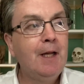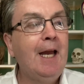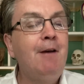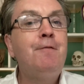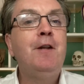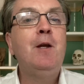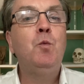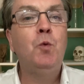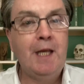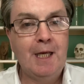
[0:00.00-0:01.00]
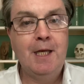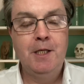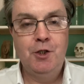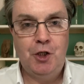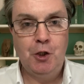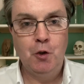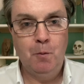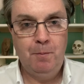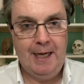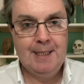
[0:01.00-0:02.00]
Every week she
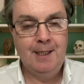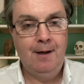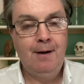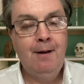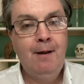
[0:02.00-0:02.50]
got better.